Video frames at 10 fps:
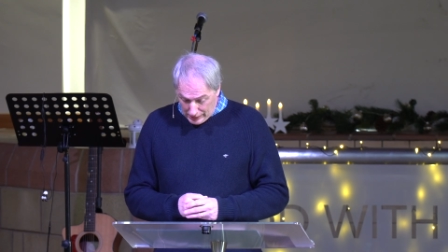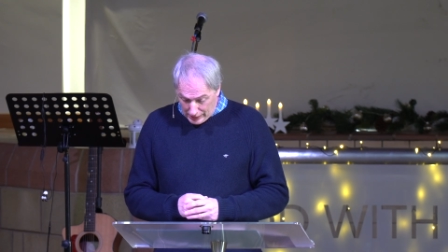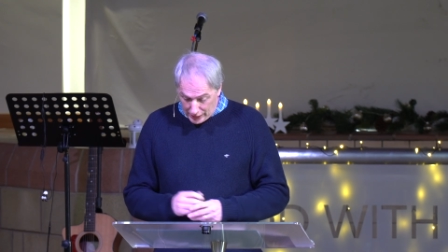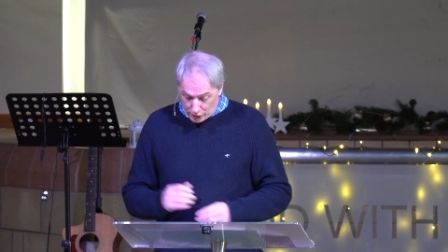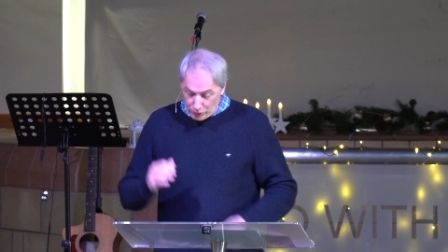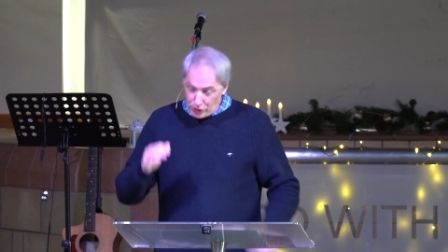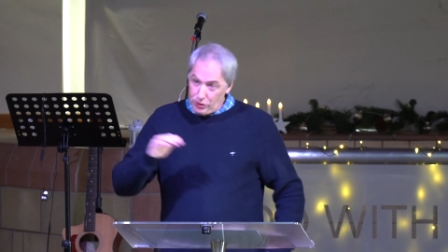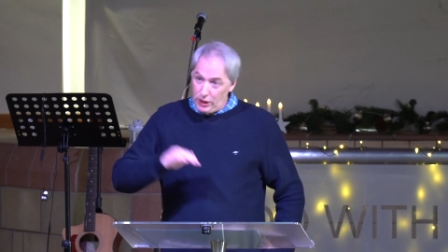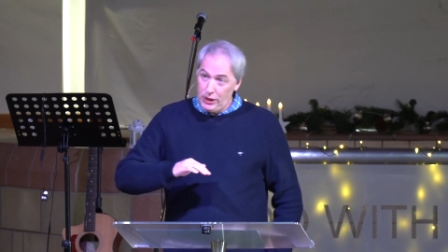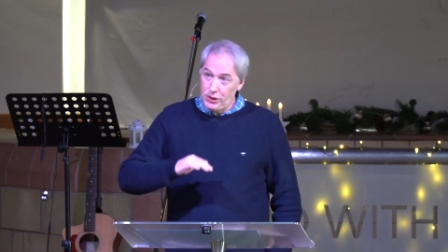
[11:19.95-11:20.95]
And as we
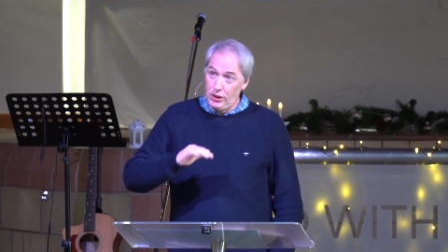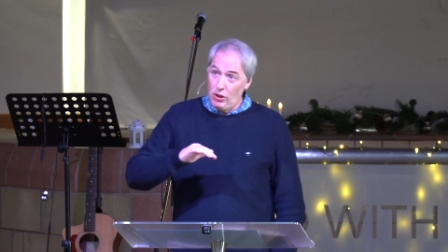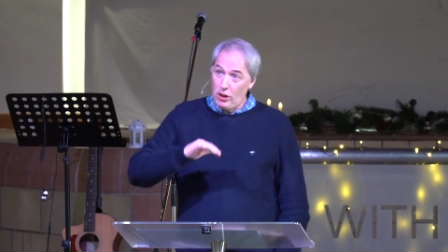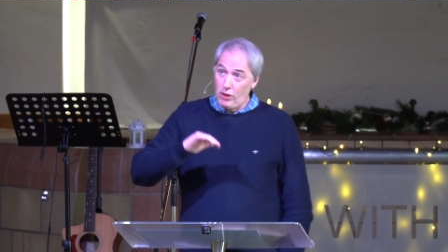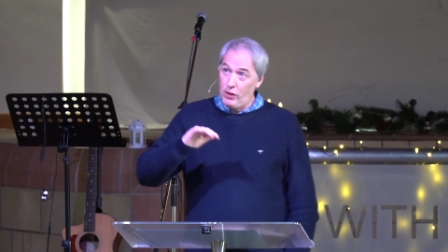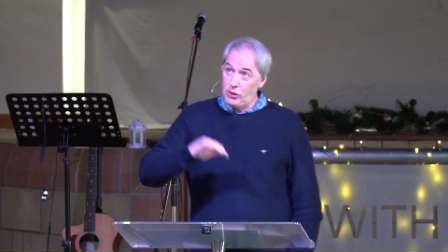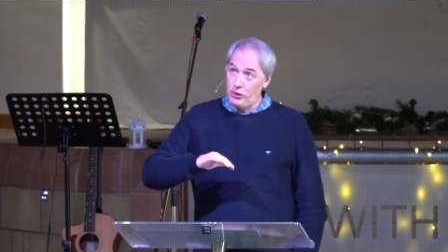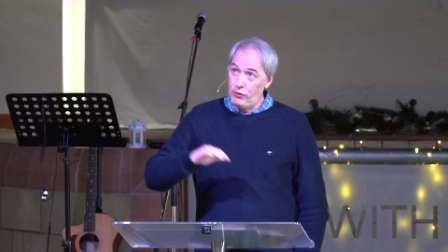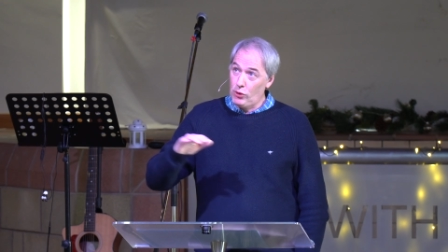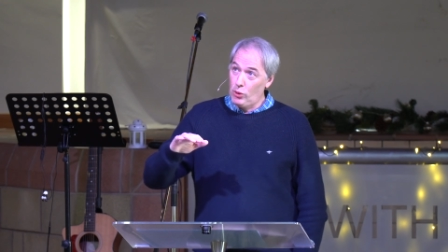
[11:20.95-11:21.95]
trace the arc of
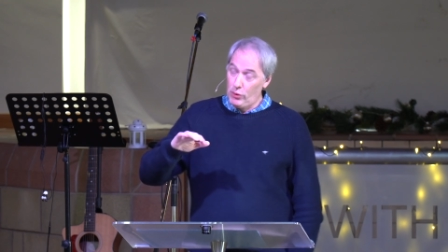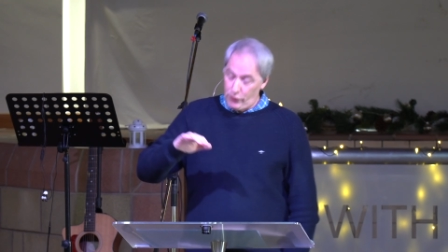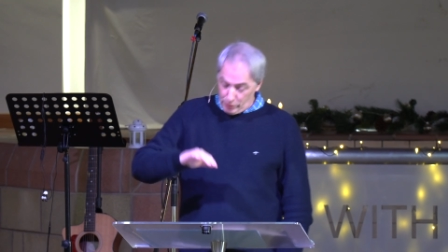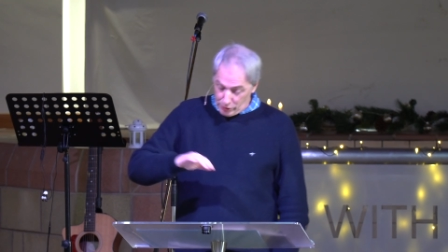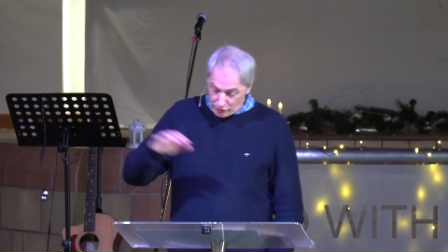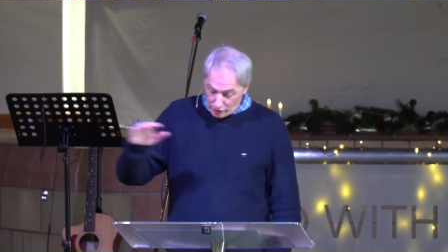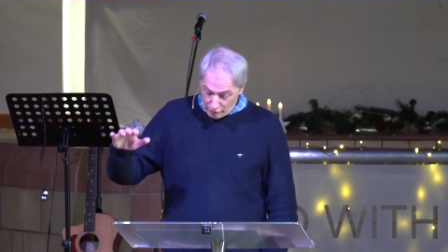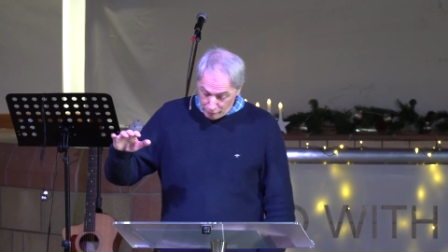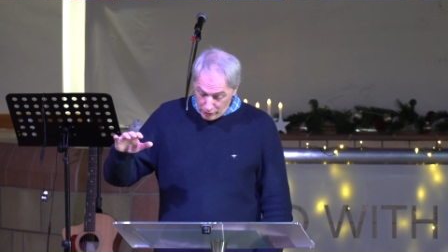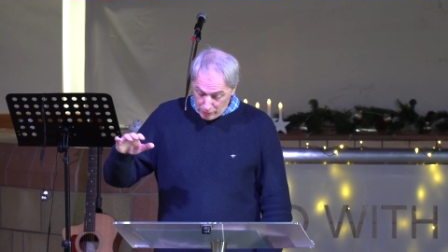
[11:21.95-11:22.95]
history forward from the Tower
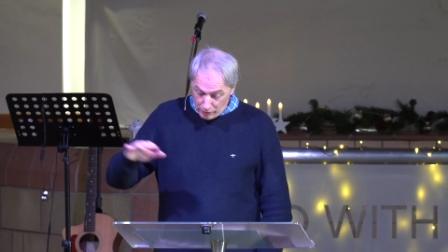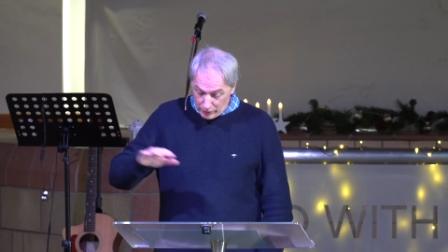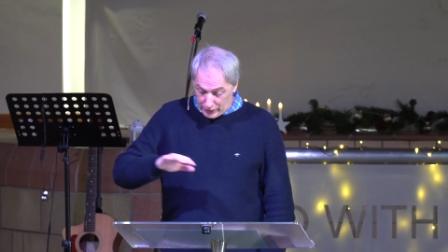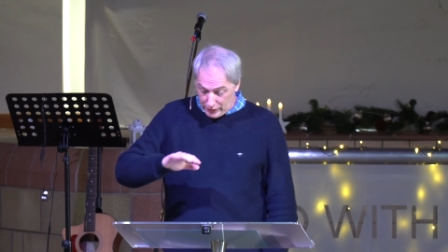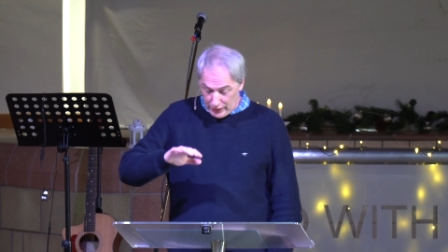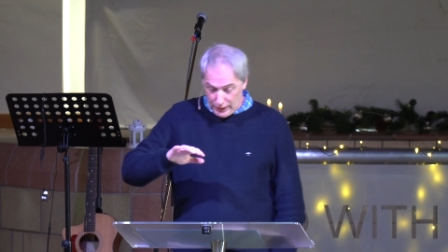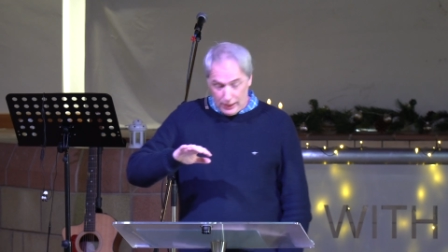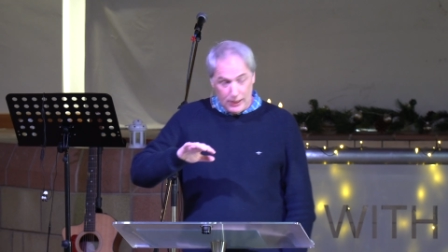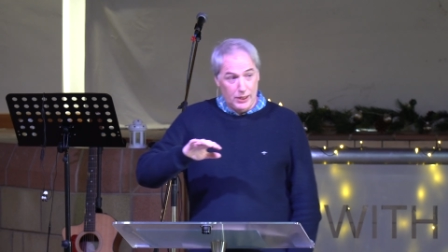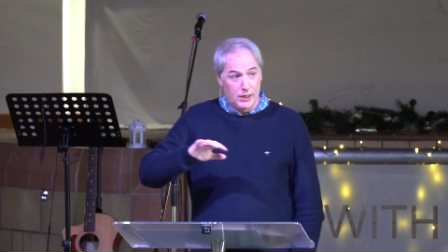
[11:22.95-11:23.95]
of Babel and the,
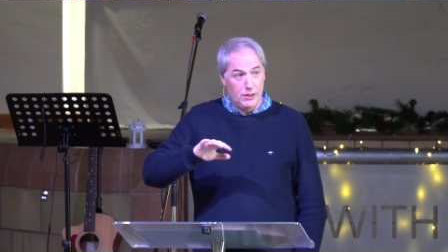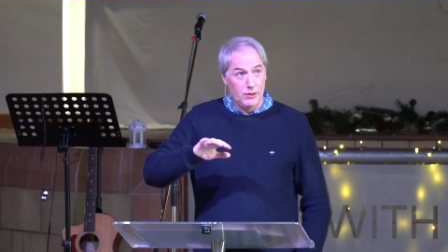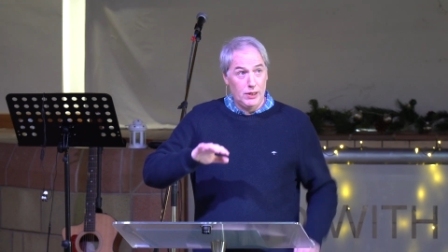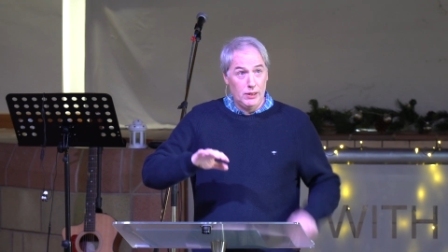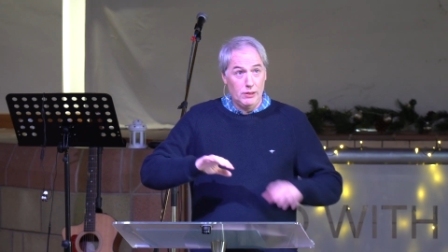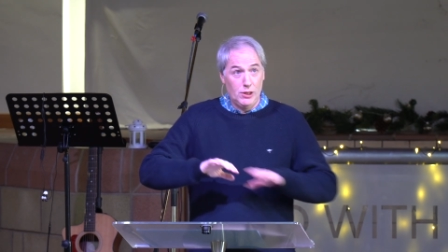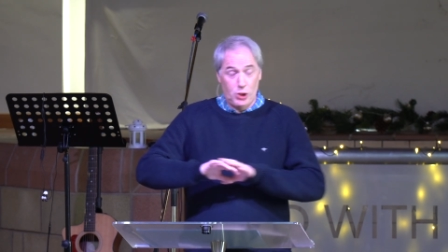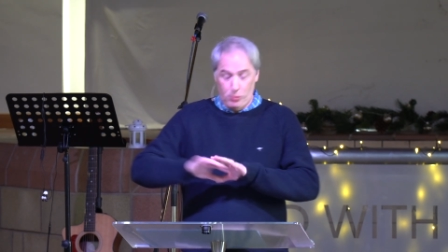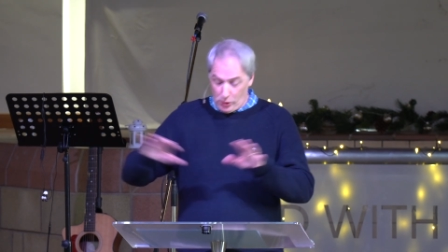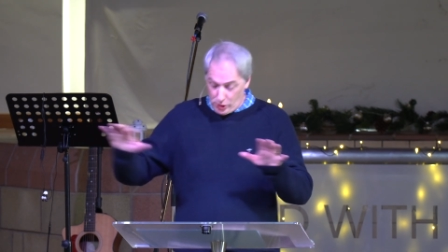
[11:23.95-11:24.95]
and the kind of the, the
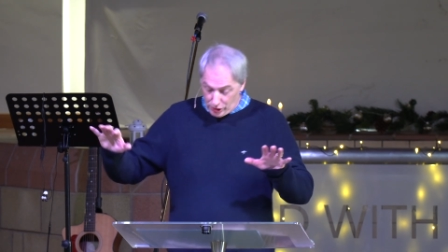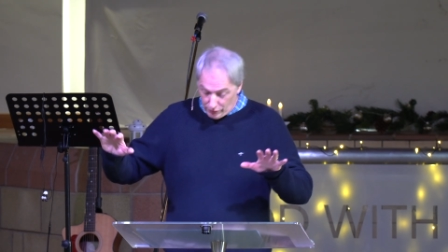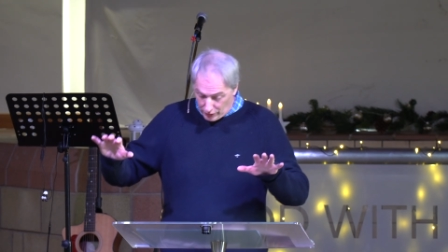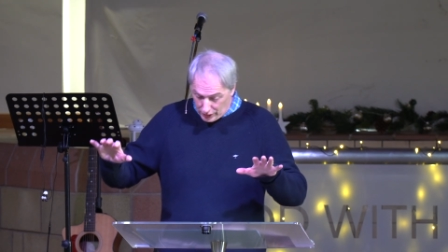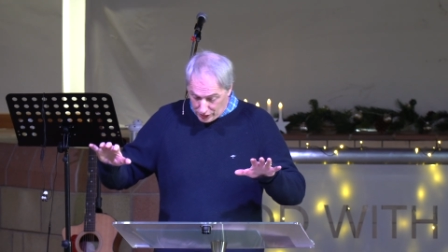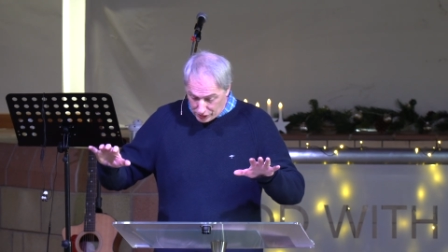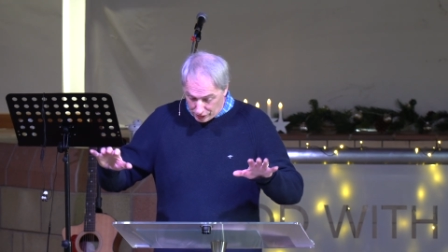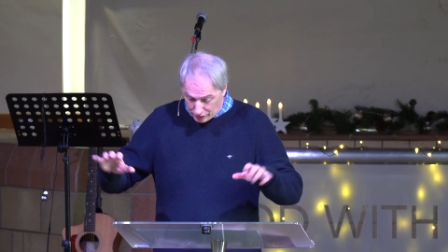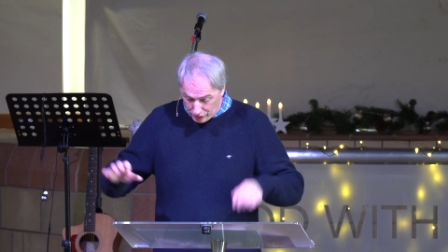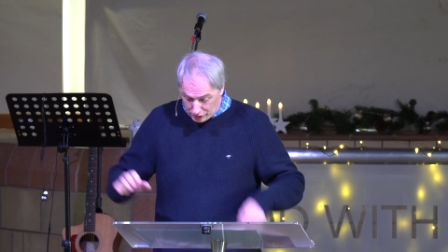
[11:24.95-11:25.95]
dispersion of the
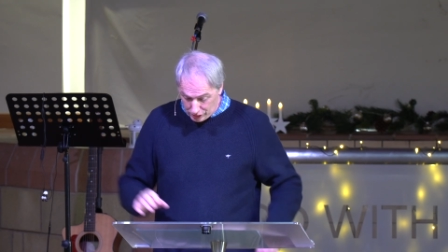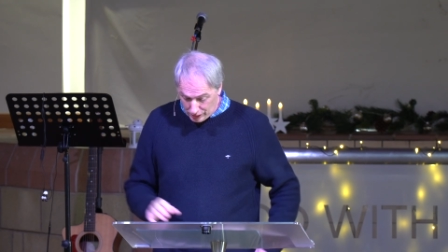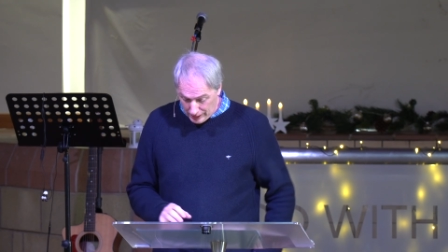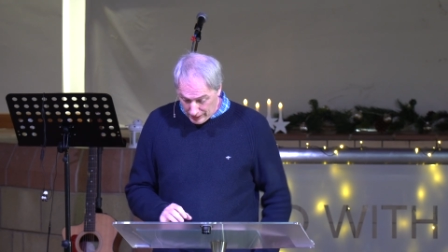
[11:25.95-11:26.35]
nations,